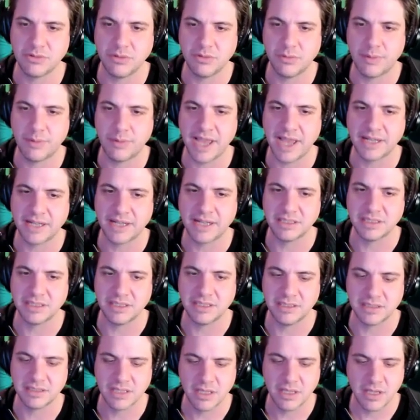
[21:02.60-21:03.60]

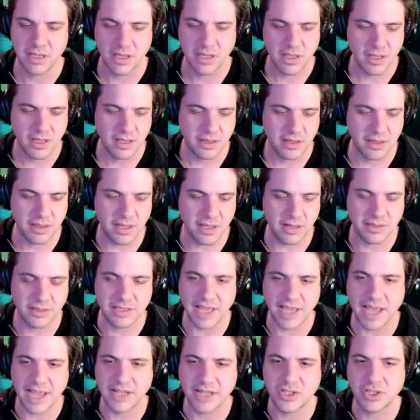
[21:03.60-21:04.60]
practices,
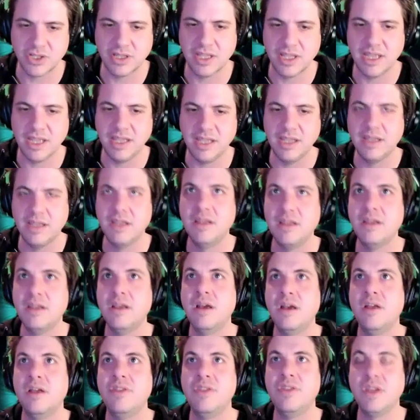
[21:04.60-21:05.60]
there's actually
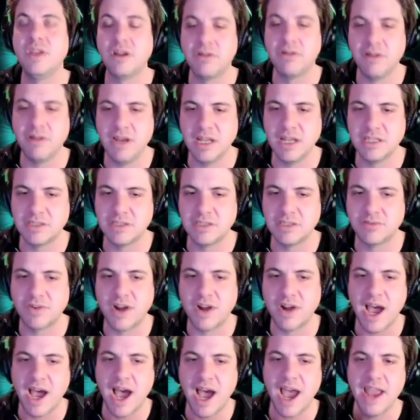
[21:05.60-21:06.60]
the ingredients for
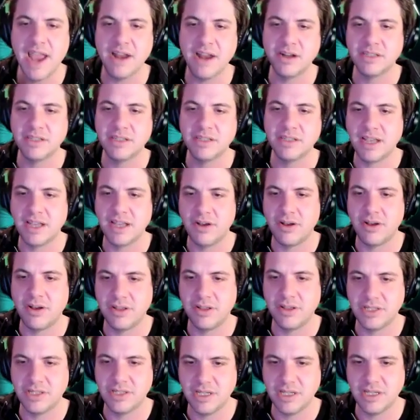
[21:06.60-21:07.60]
a higher
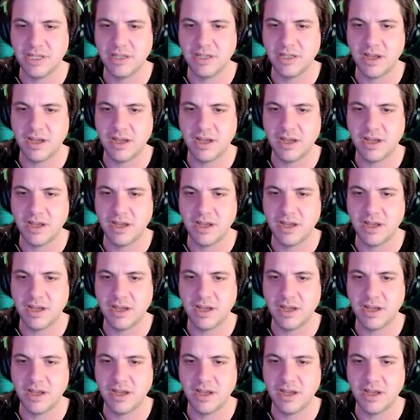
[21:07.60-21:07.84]
psychology.